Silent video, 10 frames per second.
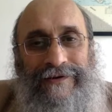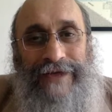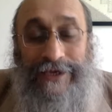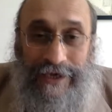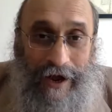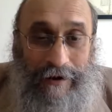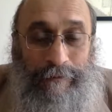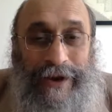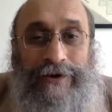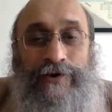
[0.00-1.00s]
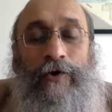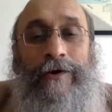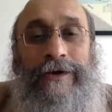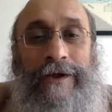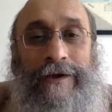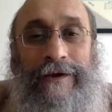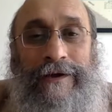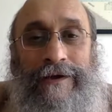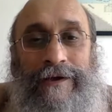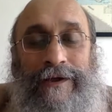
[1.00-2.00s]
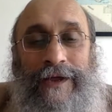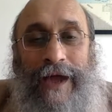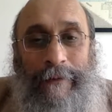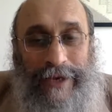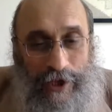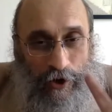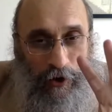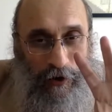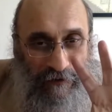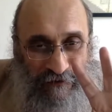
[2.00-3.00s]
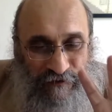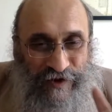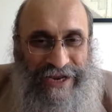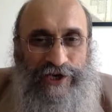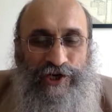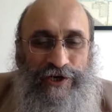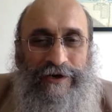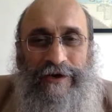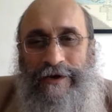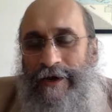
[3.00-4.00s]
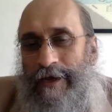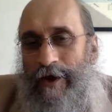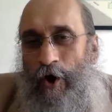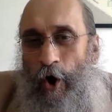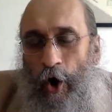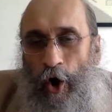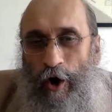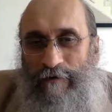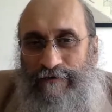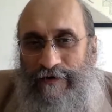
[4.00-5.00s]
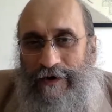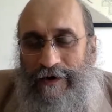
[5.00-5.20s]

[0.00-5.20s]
He's unpatriotic. I mean, the conflation of